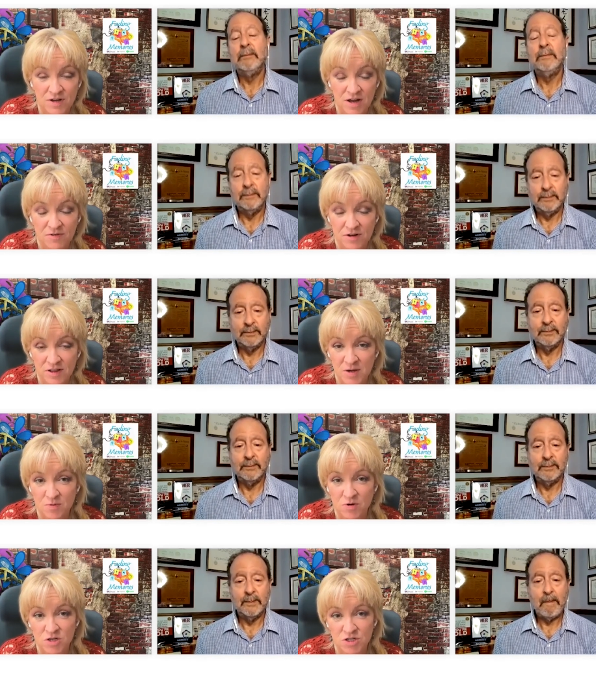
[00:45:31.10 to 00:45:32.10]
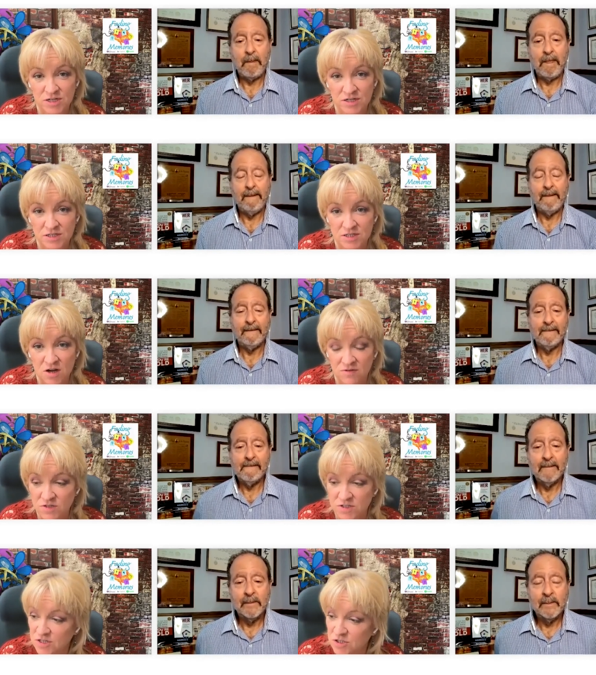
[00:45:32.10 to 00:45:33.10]
Speaker 1: definitely appreciated this
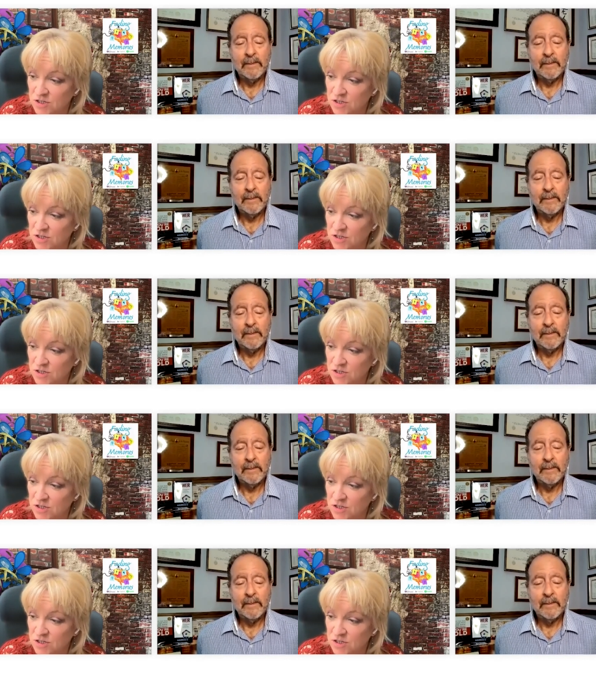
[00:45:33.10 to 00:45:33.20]
conversation